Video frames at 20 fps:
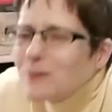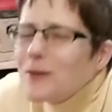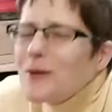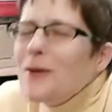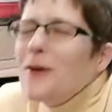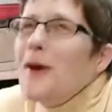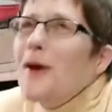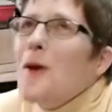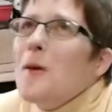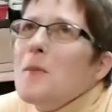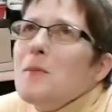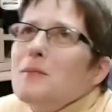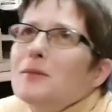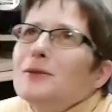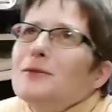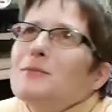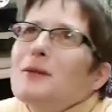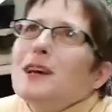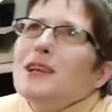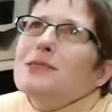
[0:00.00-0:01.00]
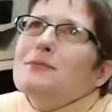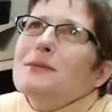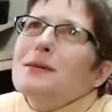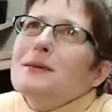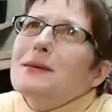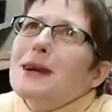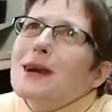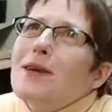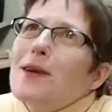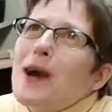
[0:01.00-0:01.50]
Oh, it reminds me of
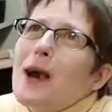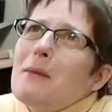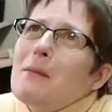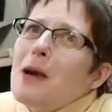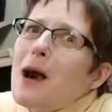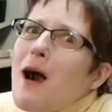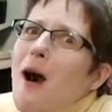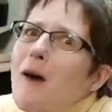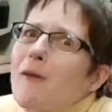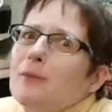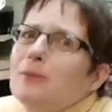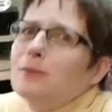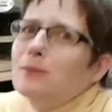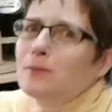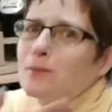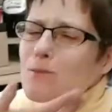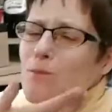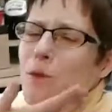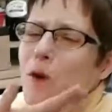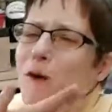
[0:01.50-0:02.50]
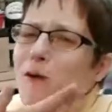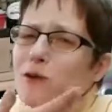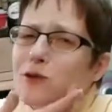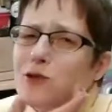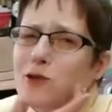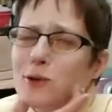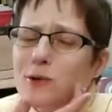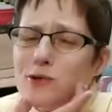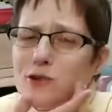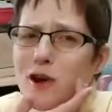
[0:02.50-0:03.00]
my grandma.
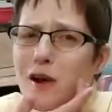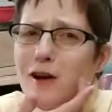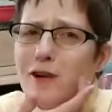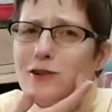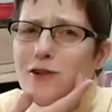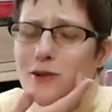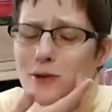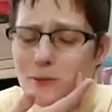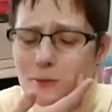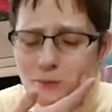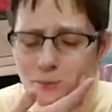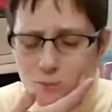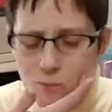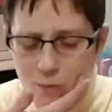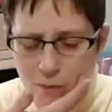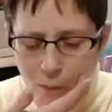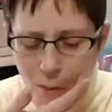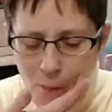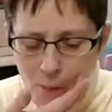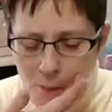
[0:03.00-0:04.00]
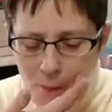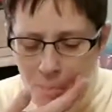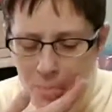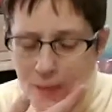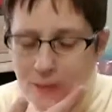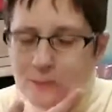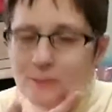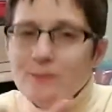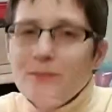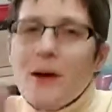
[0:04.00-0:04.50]
She was awesome.
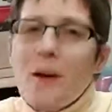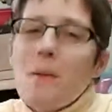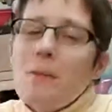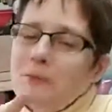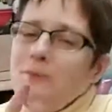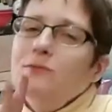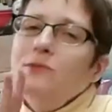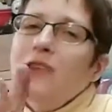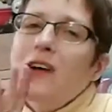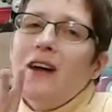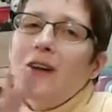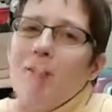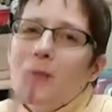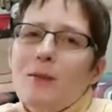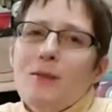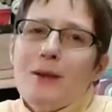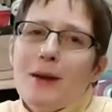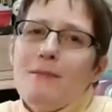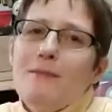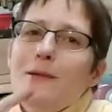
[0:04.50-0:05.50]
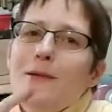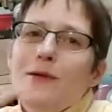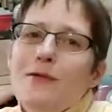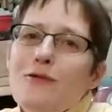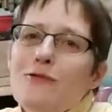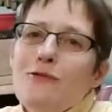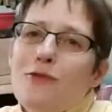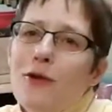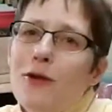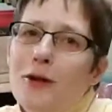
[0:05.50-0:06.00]
Talking with my mouth
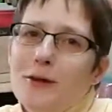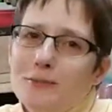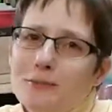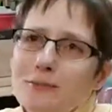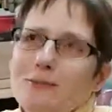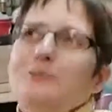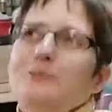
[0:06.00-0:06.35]
full.